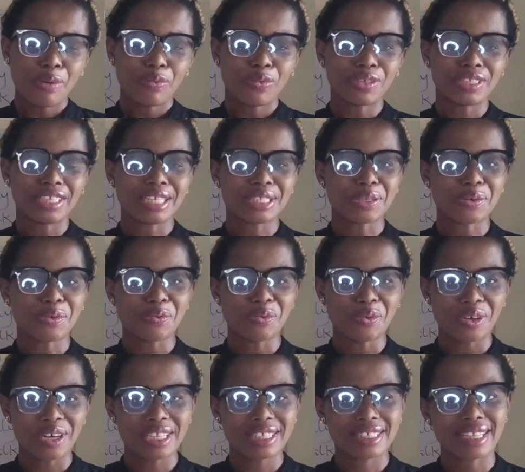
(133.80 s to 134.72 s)
But there are
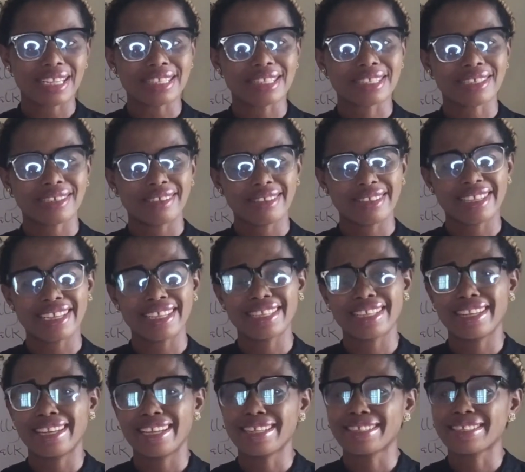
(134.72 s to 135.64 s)
some words that
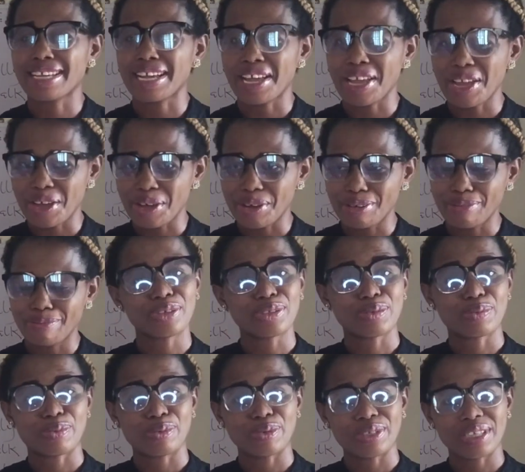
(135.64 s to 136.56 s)
contain the letter L
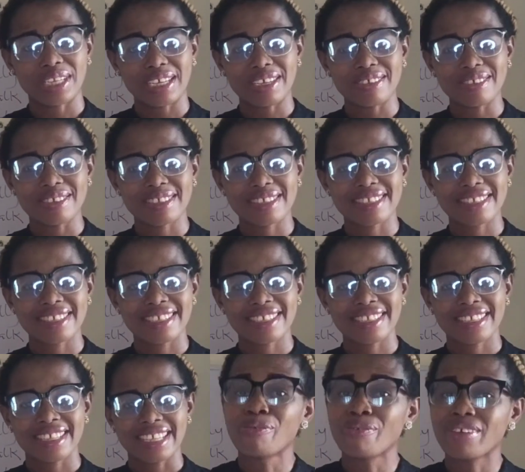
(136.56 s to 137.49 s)
not pronounced.
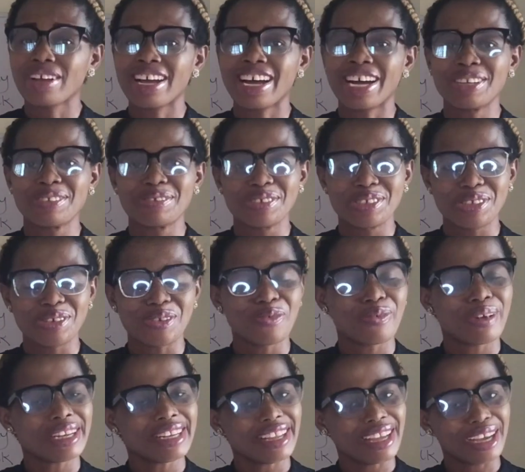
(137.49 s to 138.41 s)
How do you know
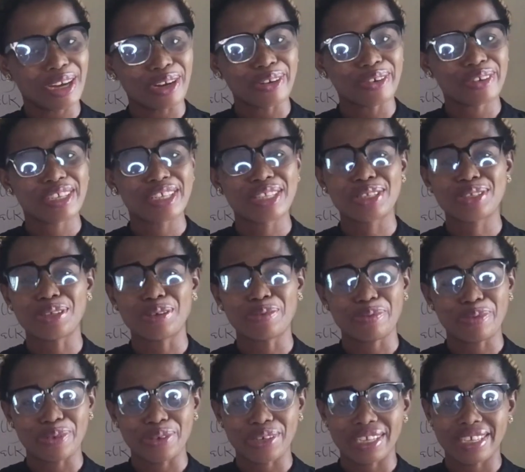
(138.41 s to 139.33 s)
when L is
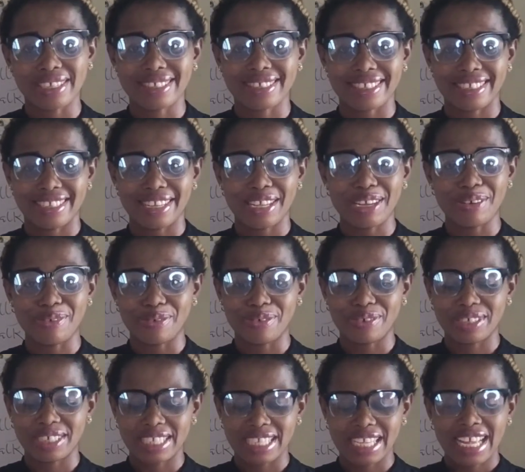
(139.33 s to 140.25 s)
not pronounced in a
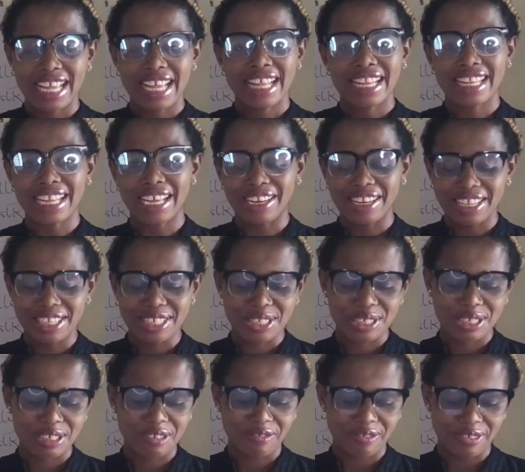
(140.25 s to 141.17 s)
word? Now
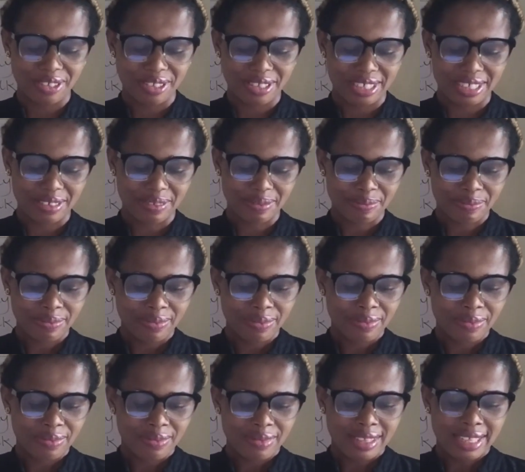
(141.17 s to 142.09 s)
let's read further.
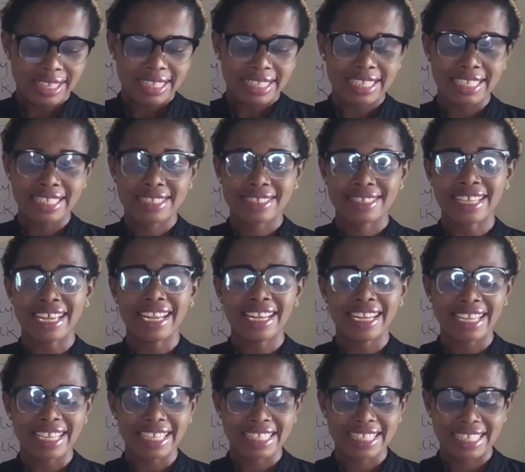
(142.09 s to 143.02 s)
The
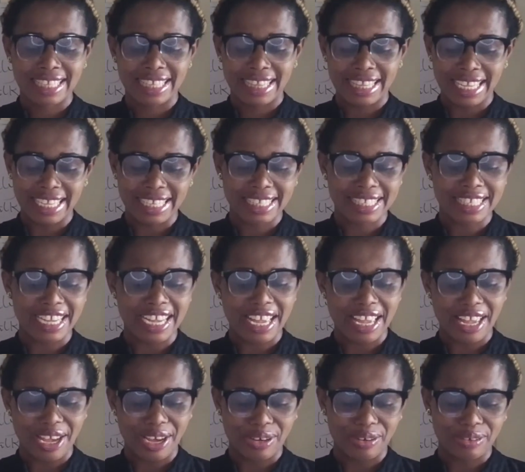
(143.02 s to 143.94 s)
silent
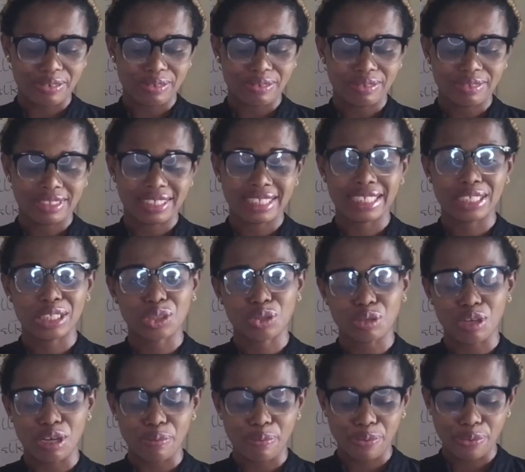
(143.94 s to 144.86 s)
letter L, the
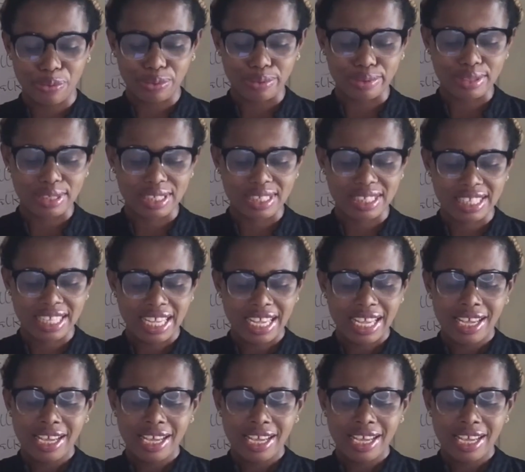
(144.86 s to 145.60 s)
trap rules.